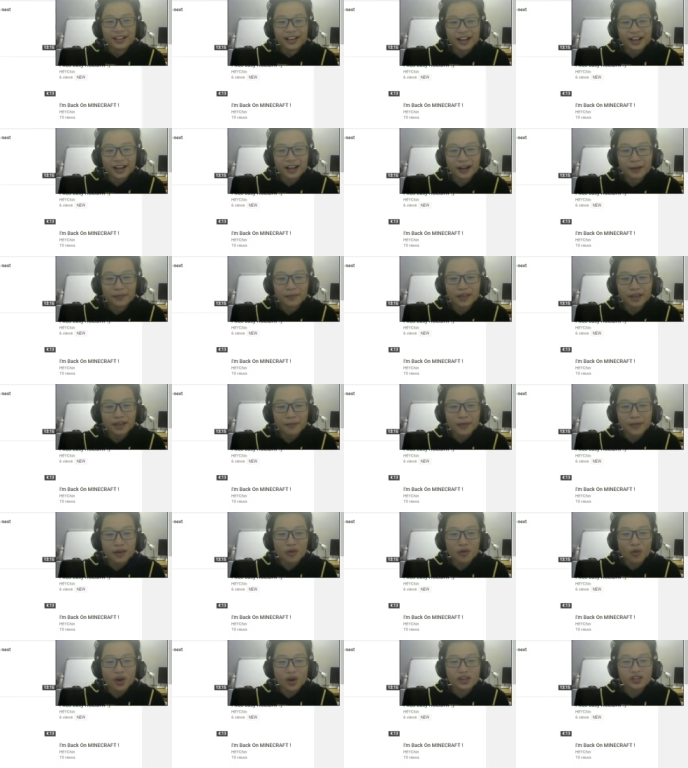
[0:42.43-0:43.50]
um, he
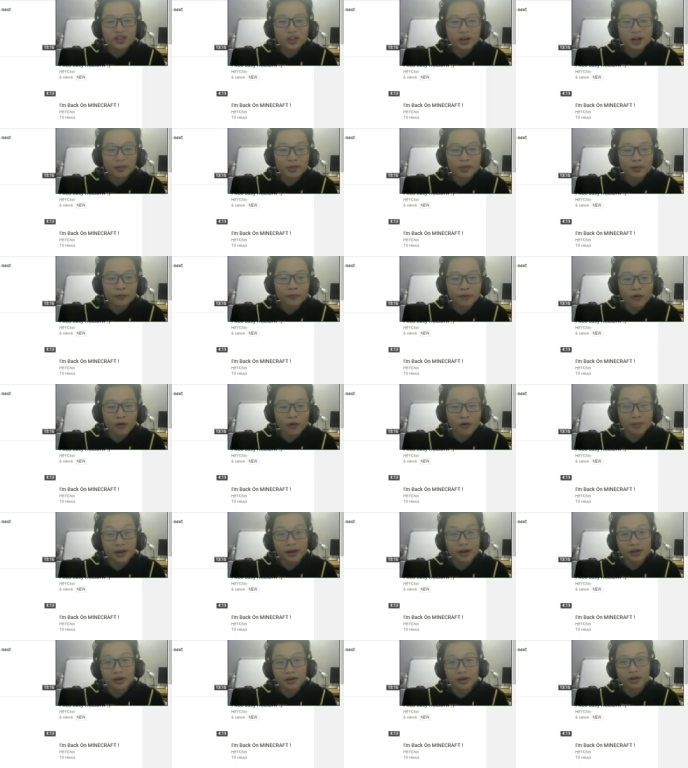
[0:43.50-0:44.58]
made one song before
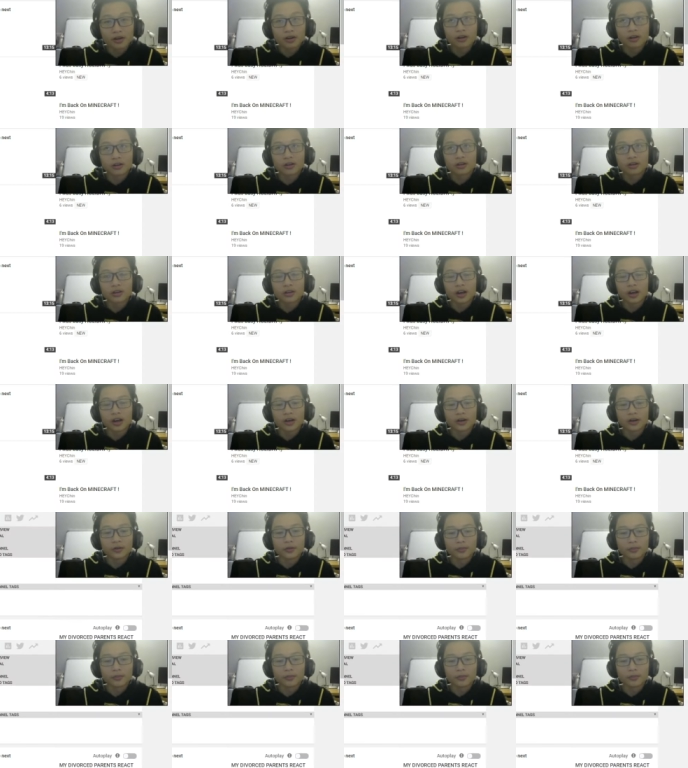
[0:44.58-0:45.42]
about her, uh, no,